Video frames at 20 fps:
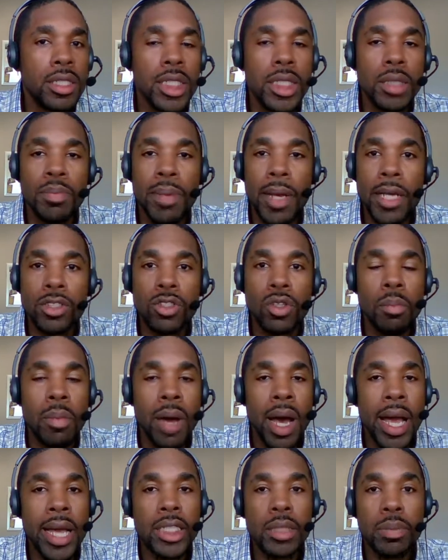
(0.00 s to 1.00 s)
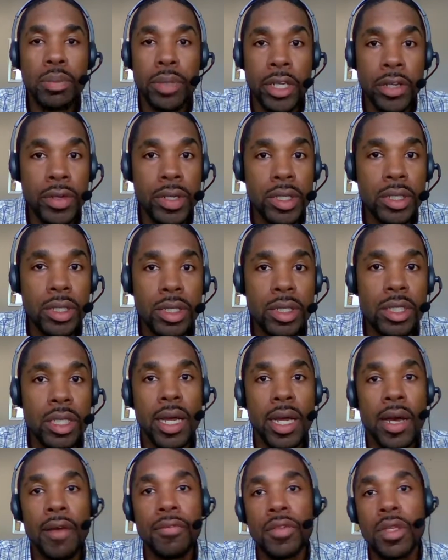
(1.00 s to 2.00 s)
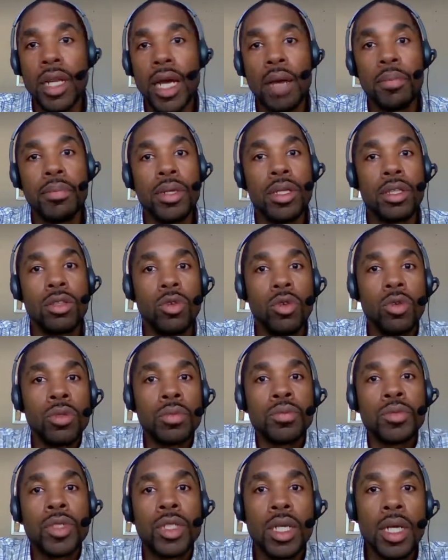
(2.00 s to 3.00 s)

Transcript: just based on my experiences that I've been through,